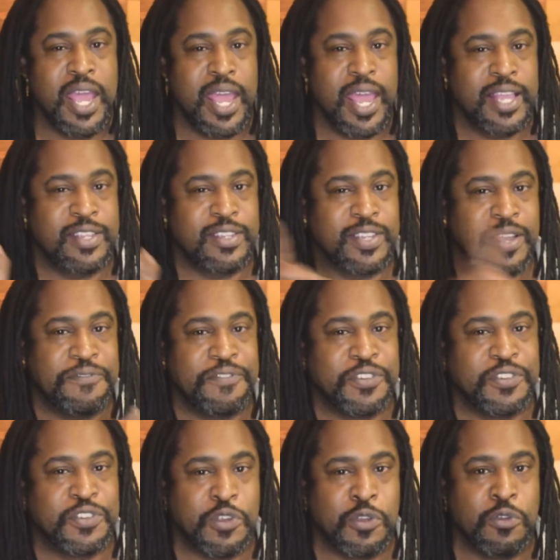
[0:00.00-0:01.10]
except for
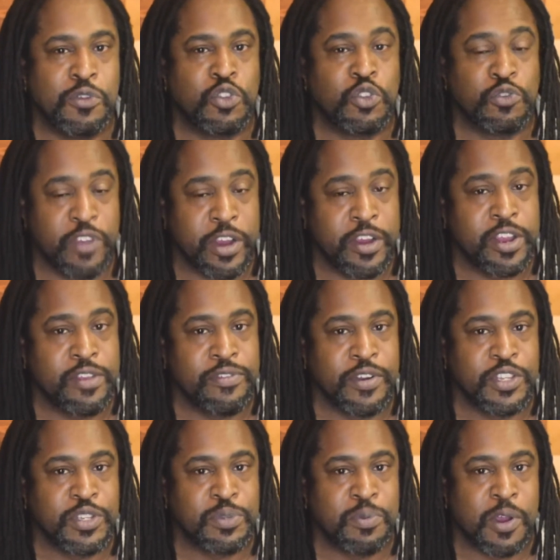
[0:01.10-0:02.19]
two very,
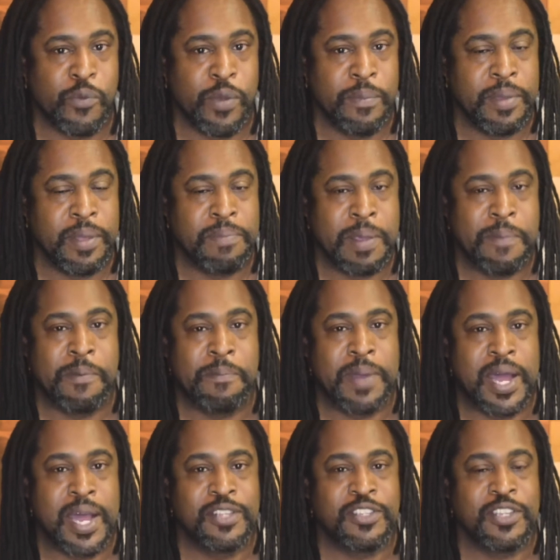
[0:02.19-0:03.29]
very smart women, Pepper
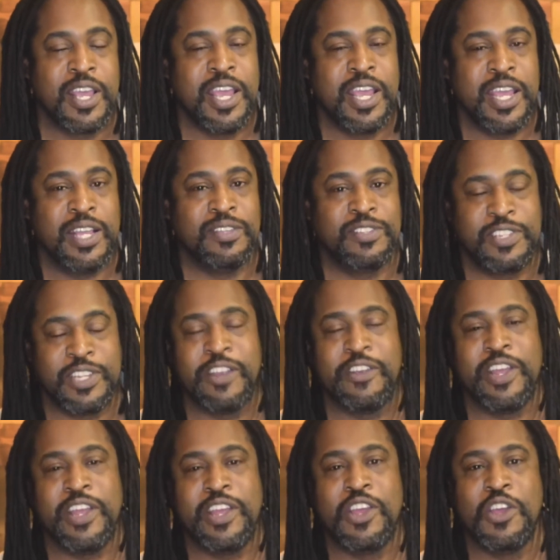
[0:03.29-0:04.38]
Potts and
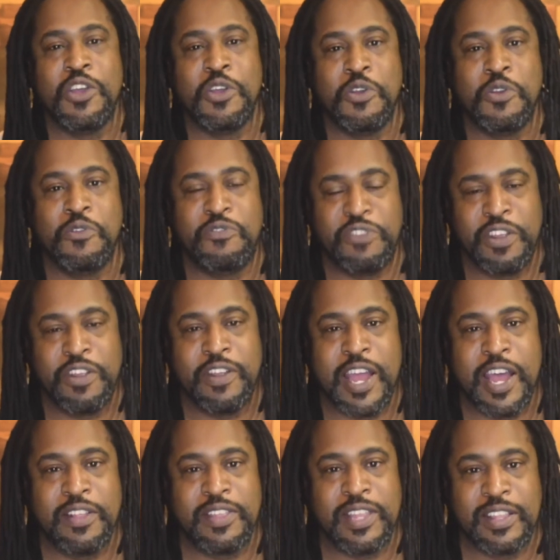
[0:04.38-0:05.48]
Siri, who figure
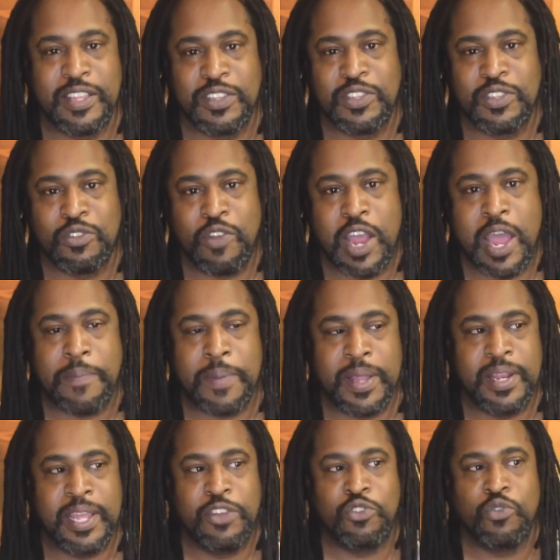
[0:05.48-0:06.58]
out that this is crap
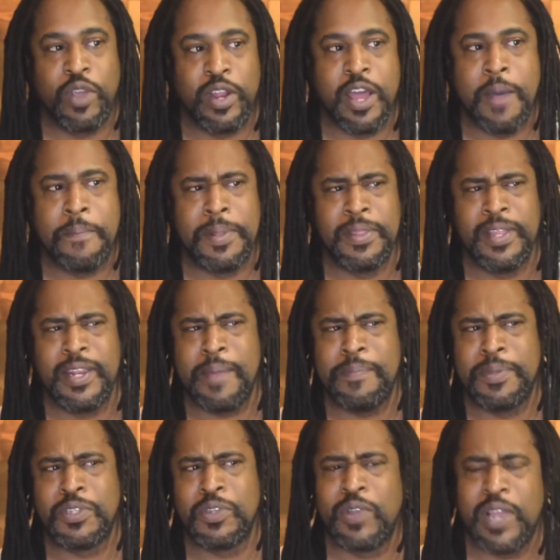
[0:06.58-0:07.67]
and they join up, and then the
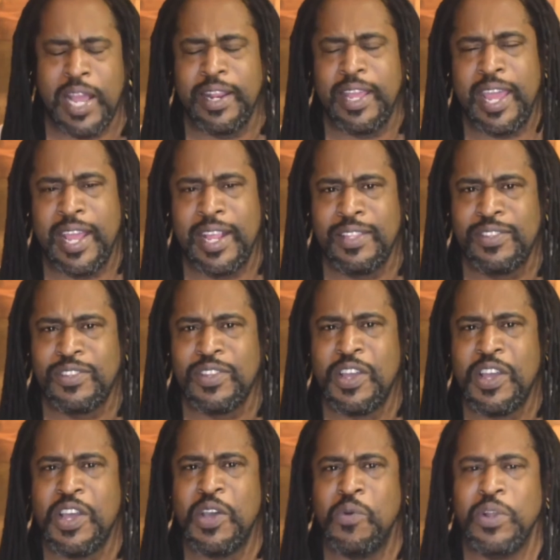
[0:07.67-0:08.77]
episode kind of ends,
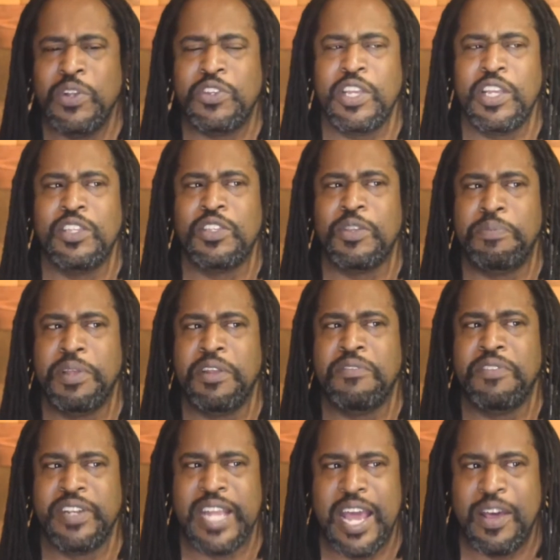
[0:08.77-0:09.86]
which is a bit of
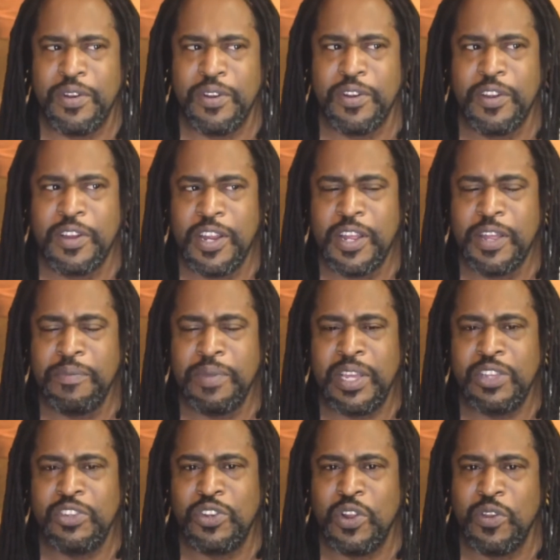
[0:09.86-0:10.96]
a downer
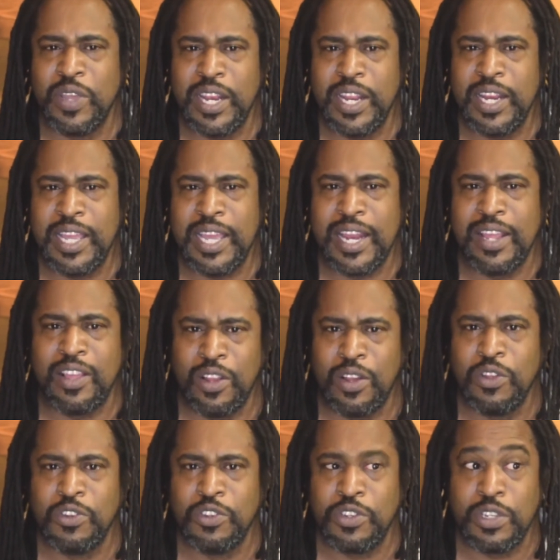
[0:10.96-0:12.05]
because you don't get any kind of
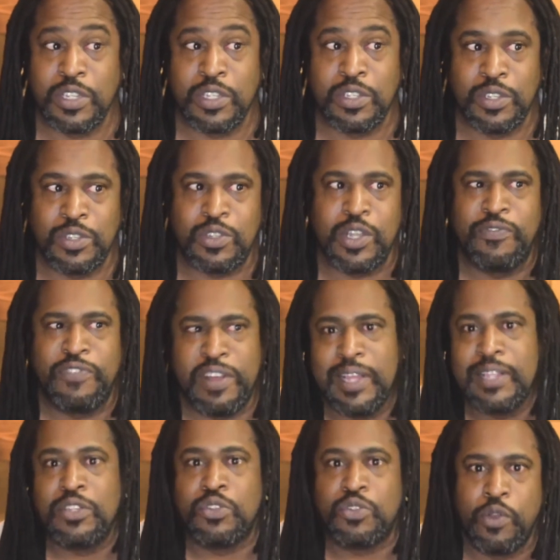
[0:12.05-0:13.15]
conclusion to it, because it felt
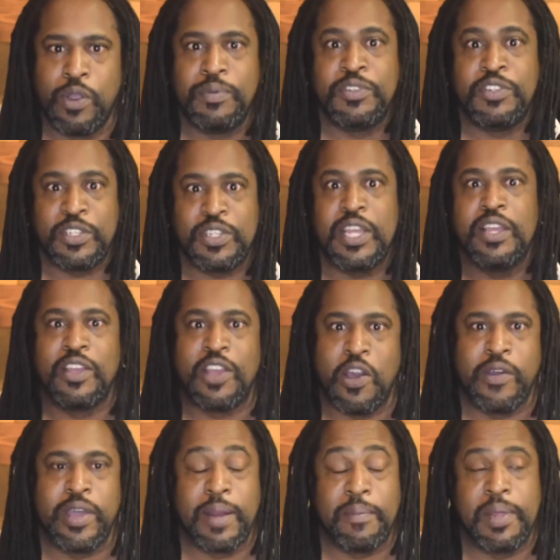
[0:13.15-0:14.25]
like the story was just getting
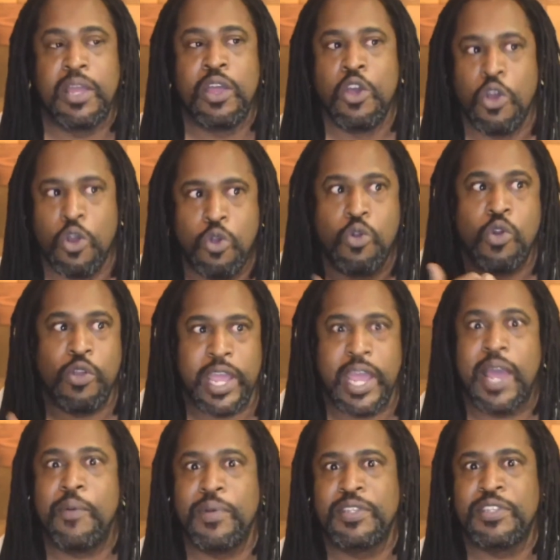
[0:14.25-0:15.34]
going, and I'm like, ooh, okay,
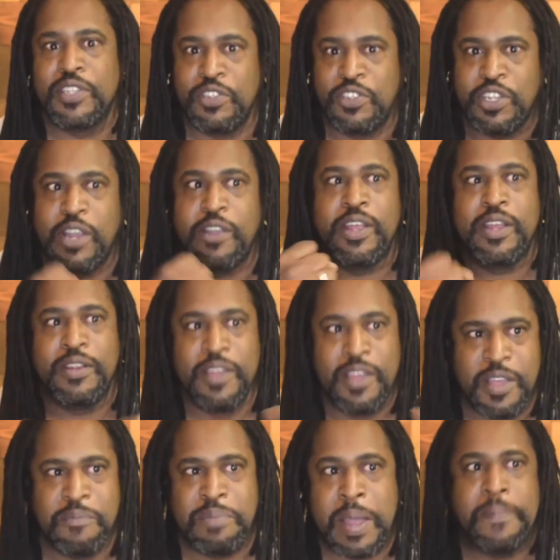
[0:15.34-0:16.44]
I want to see Siri
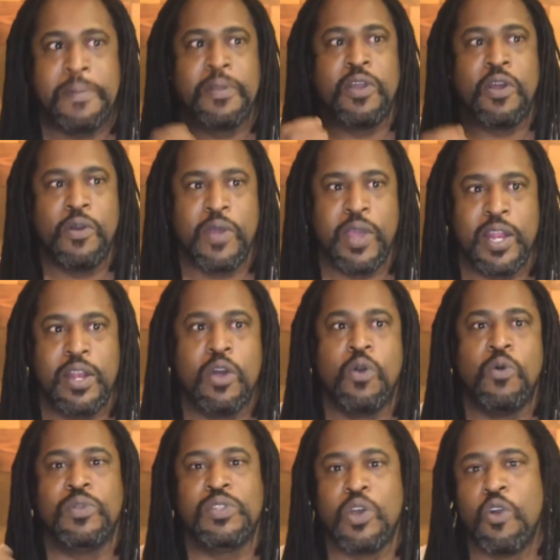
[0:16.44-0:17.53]
and Pepper go, and
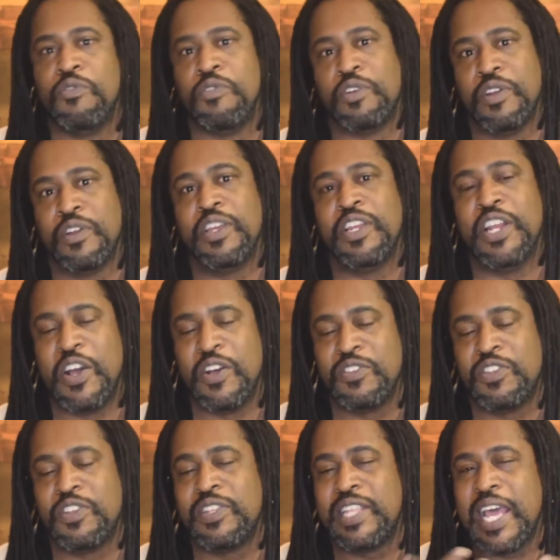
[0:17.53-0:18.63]
oh, it's over,
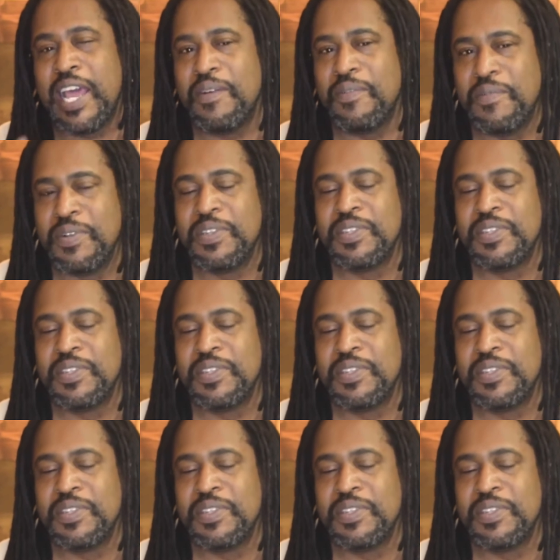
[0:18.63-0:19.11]
so that